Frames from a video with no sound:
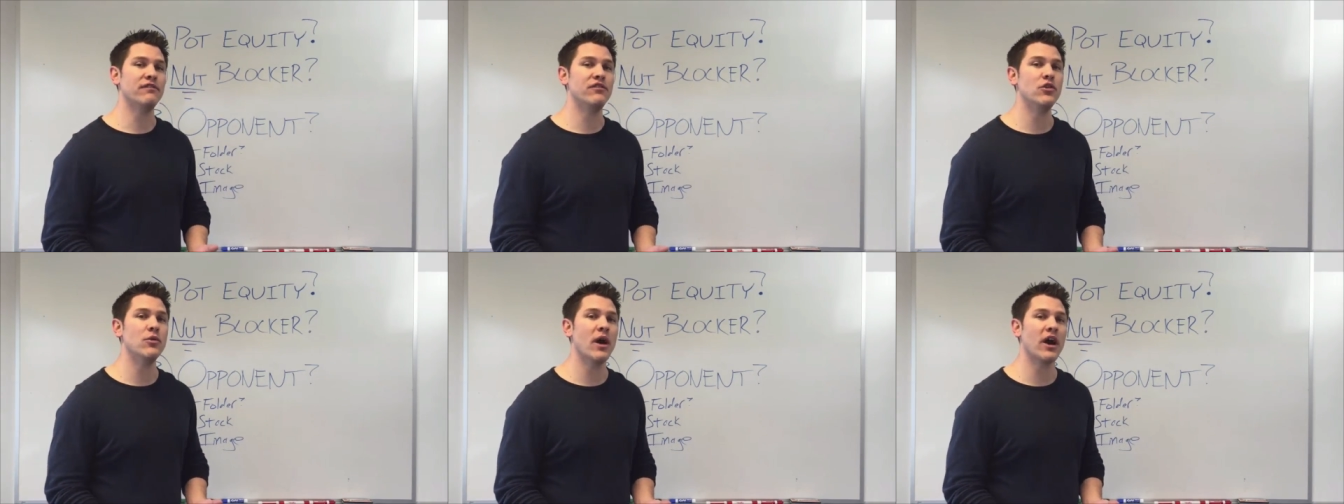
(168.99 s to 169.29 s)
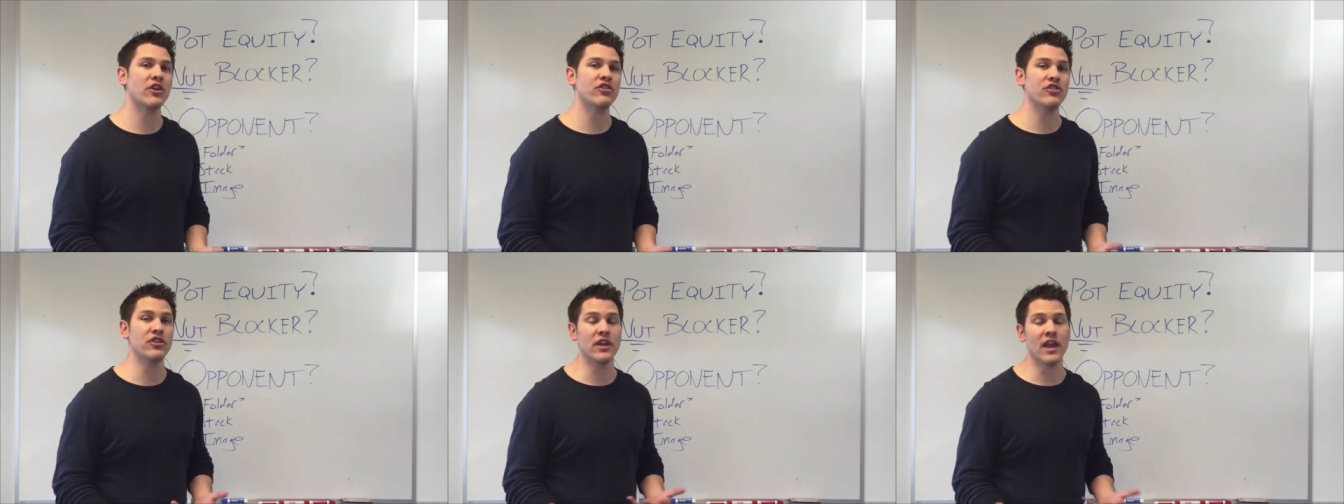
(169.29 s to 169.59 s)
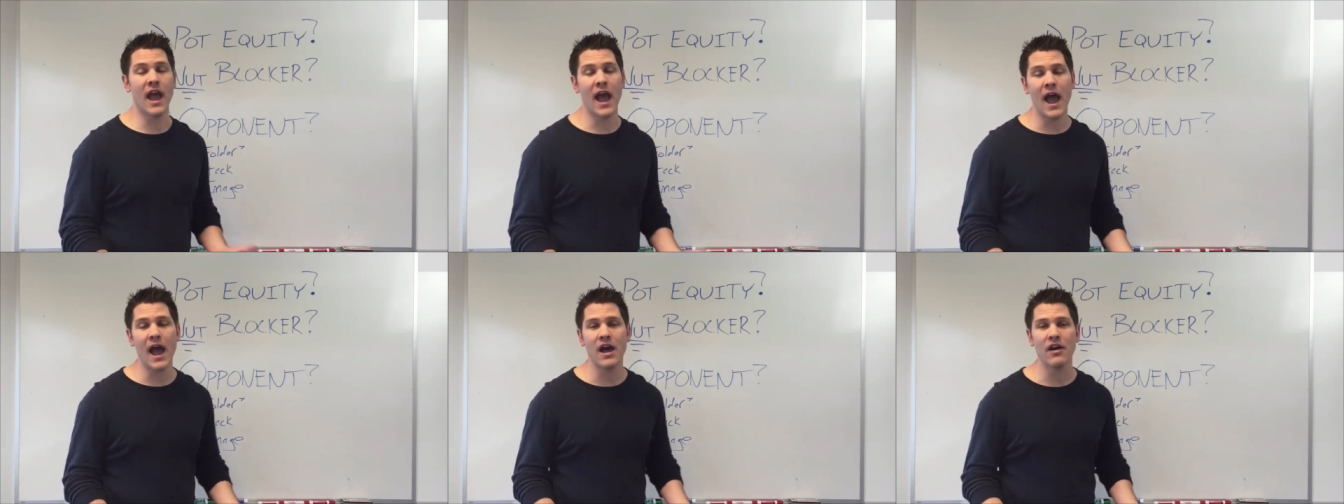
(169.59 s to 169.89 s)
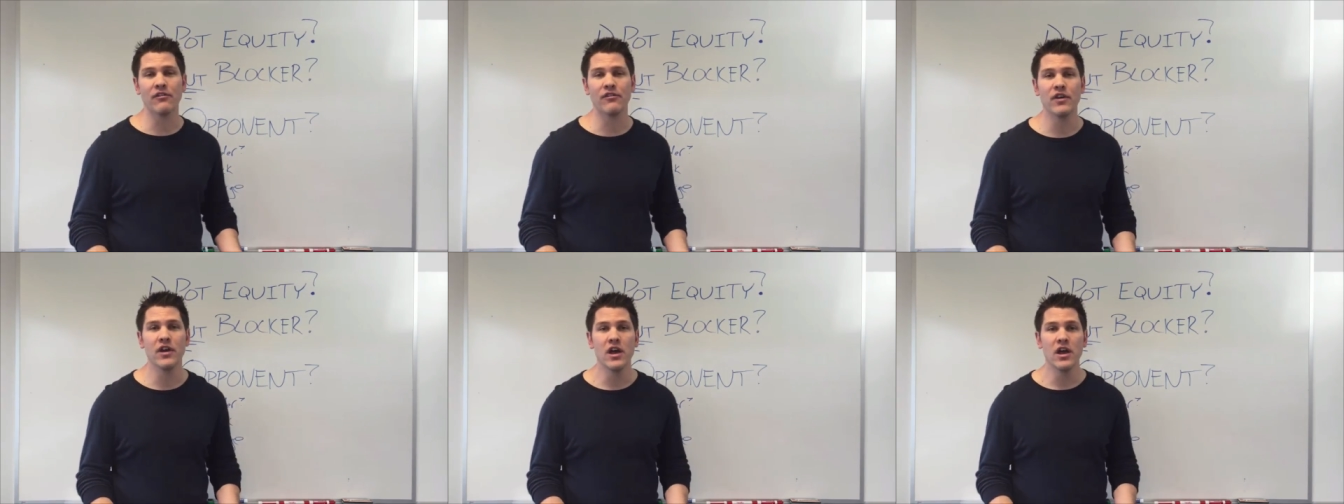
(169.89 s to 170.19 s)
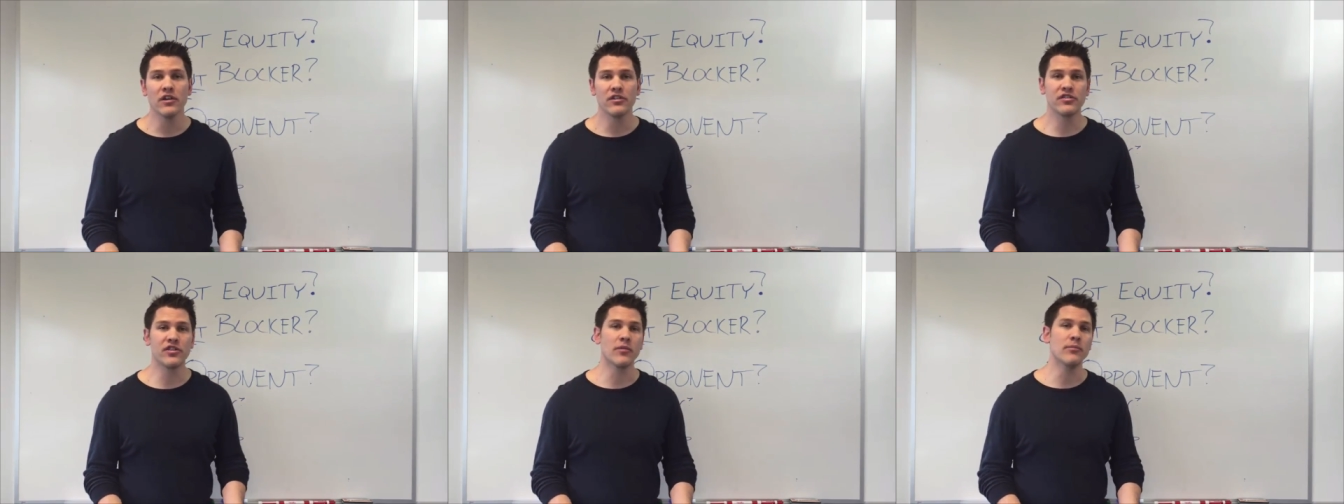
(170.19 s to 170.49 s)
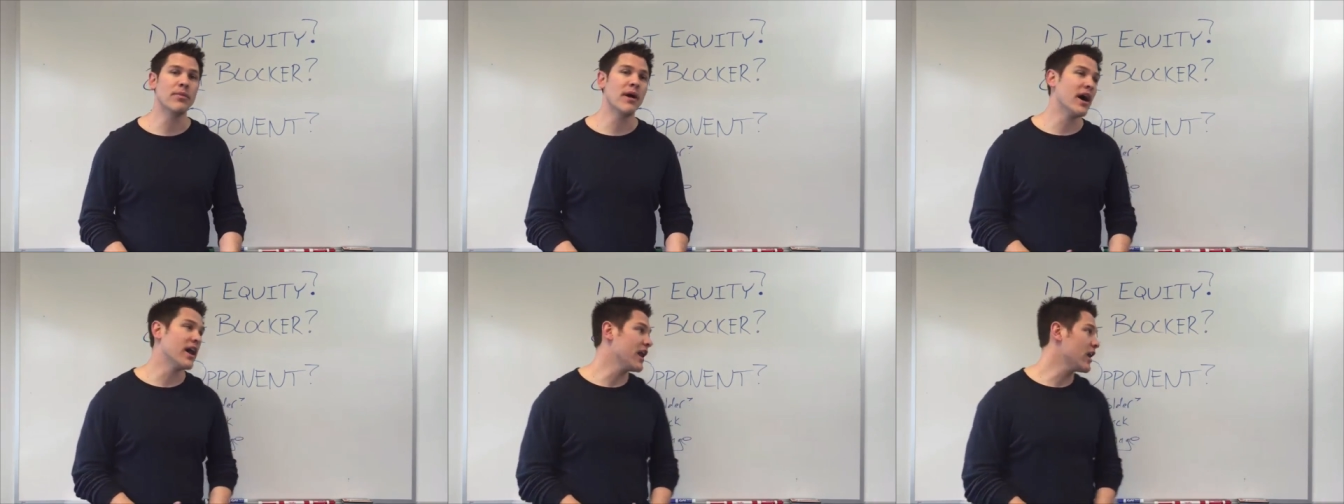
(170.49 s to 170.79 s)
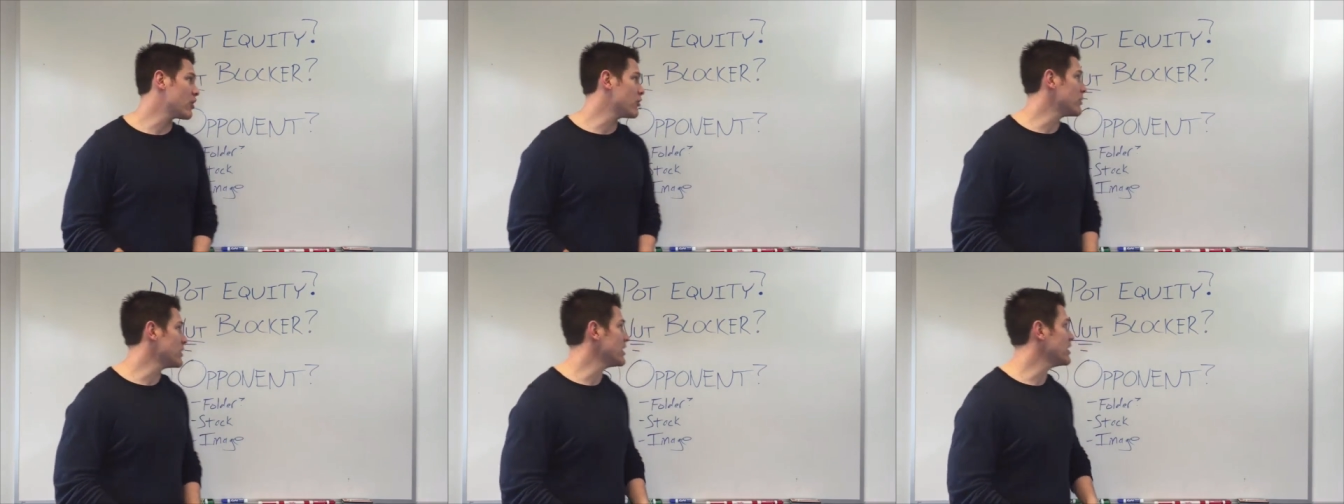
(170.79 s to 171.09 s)
if you actually have some pot
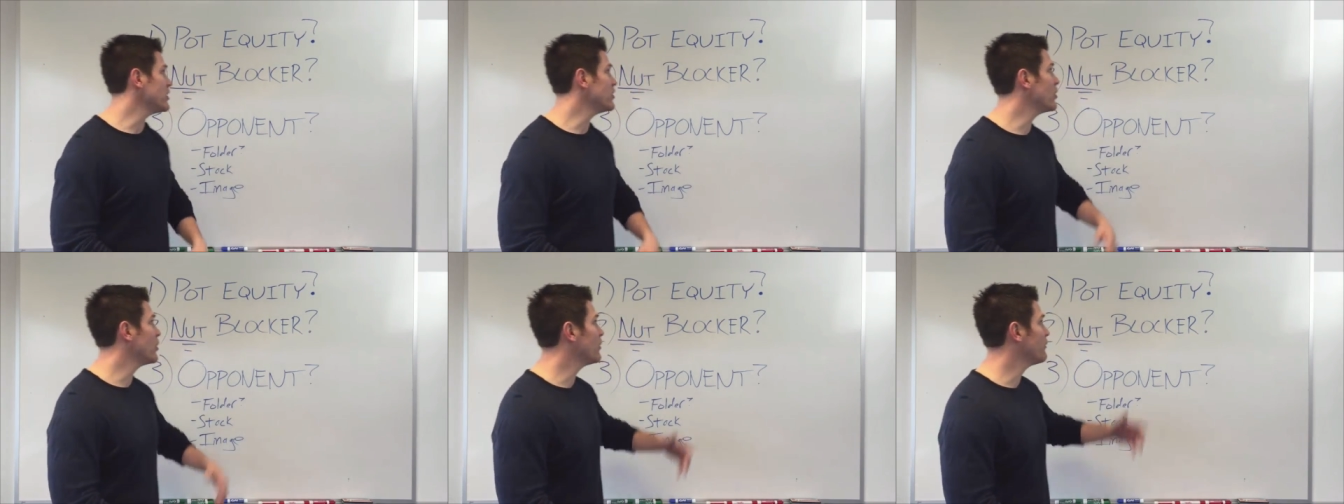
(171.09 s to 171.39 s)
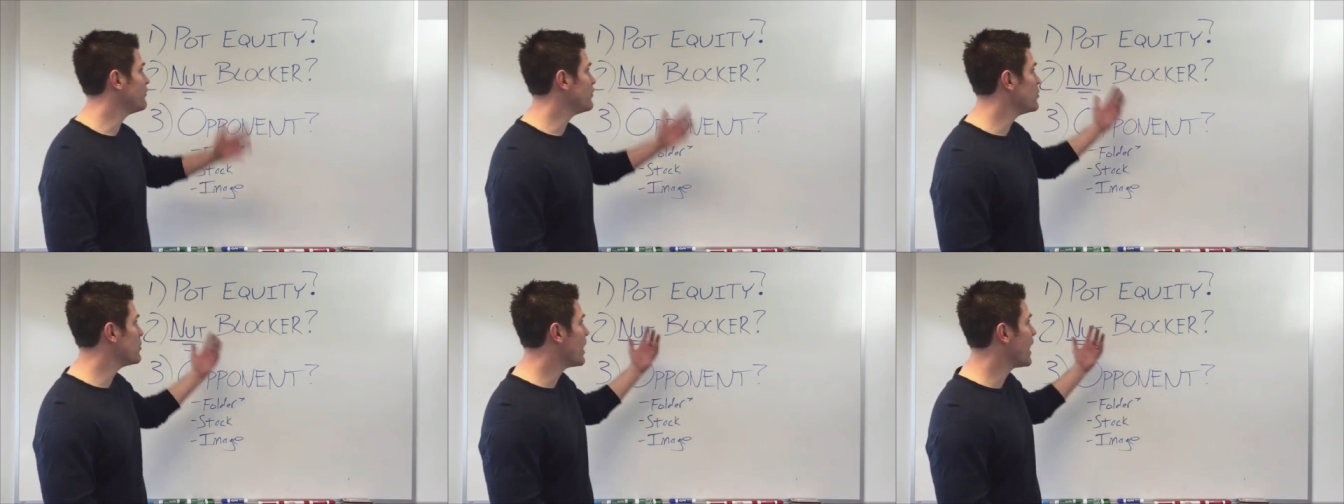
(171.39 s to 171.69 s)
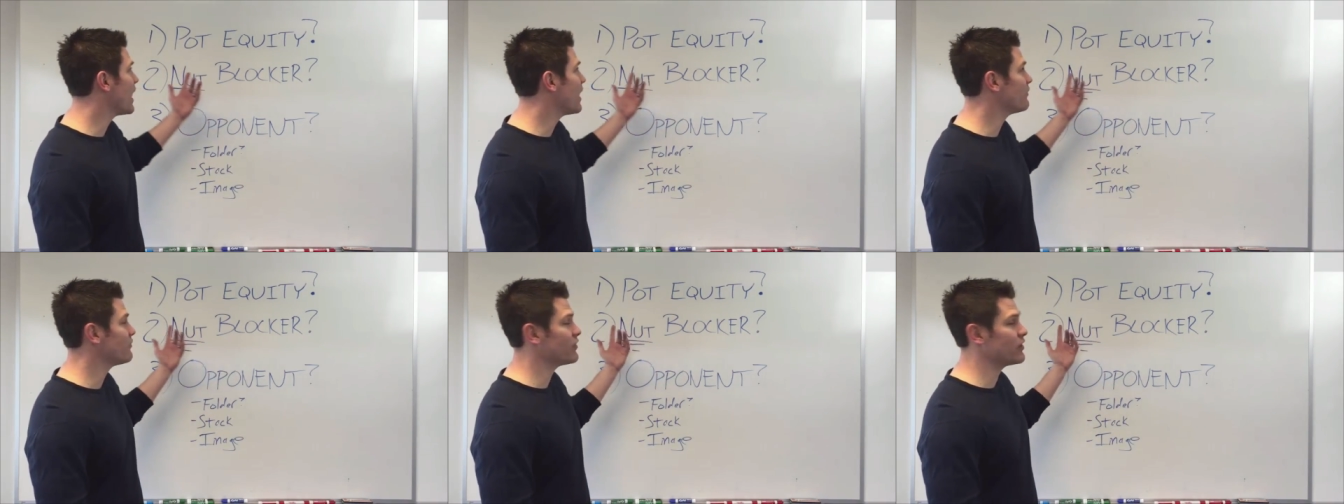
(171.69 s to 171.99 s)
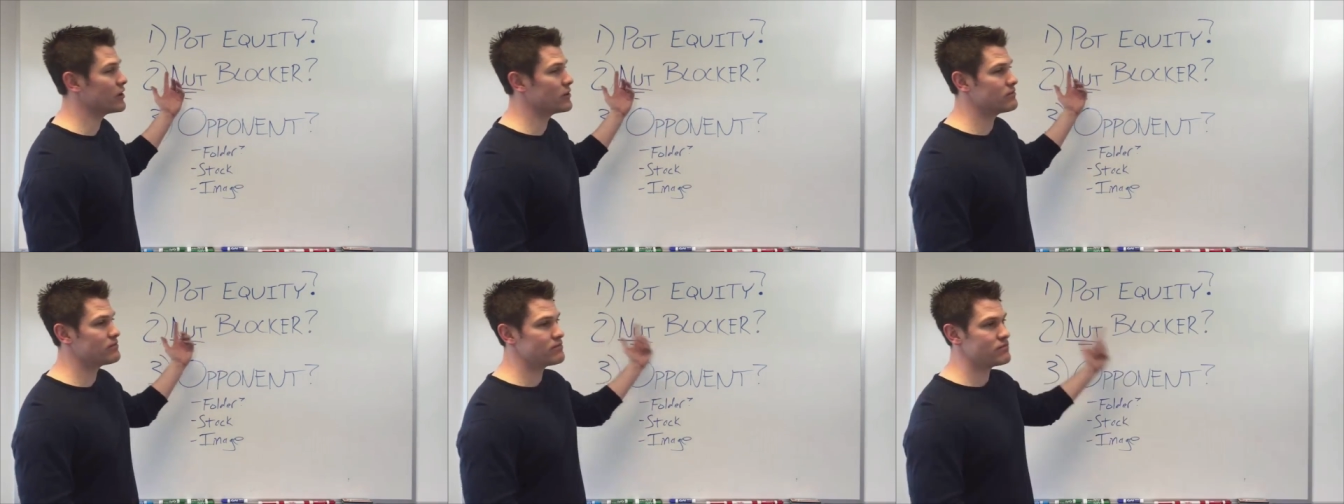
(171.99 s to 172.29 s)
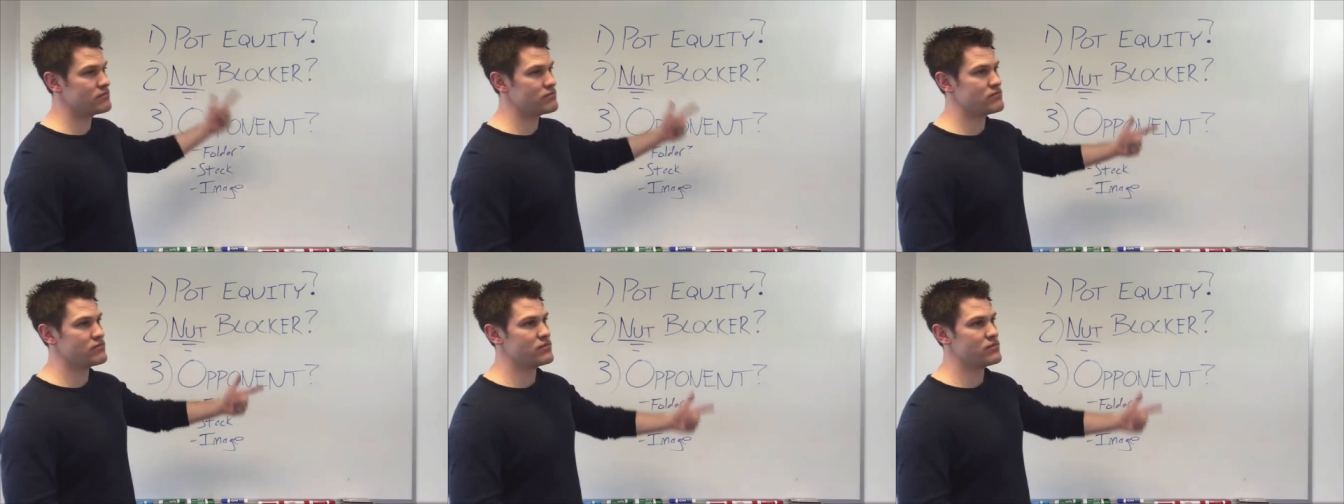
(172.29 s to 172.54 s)
equity, you know, if you have a